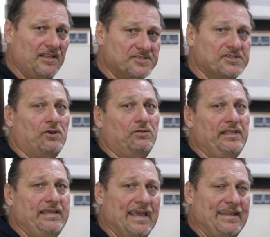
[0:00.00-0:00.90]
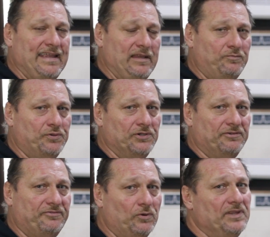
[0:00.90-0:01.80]
and solely an input
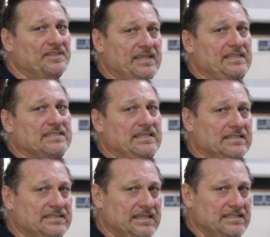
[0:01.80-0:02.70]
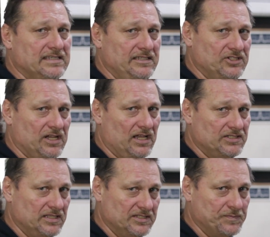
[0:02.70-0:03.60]
for the DC to DC
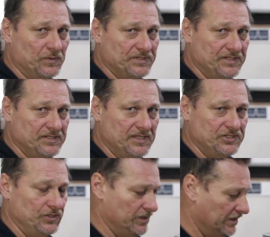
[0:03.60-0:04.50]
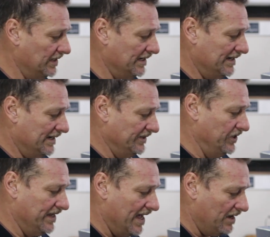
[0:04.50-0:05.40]
charger that's built into this unit.
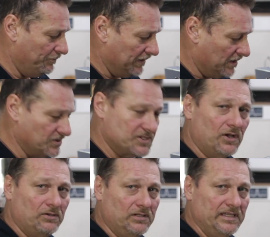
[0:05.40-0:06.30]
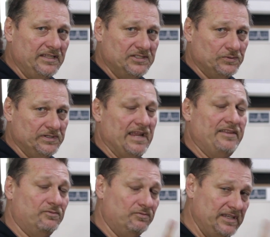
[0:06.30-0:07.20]
You can't plug solar into it,
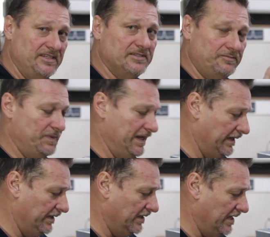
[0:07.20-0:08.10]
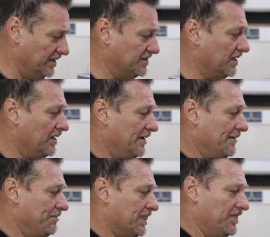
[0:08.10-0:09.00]
and the reason being is
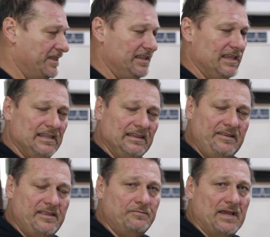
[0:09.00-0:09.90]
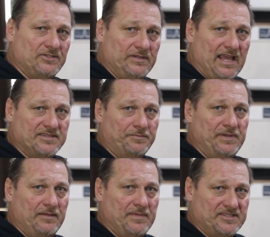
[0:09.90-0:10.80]
the lithium battery has a
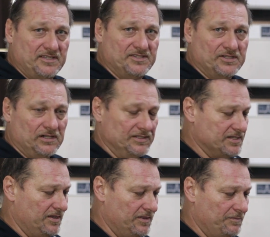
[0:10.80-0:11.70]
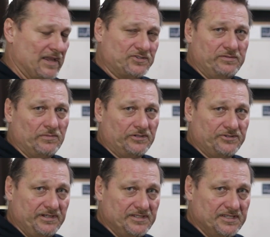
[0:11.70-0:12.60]
BMS inside, so the battery
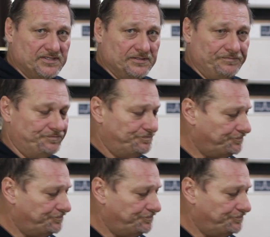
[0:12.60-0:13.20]
monitoring system,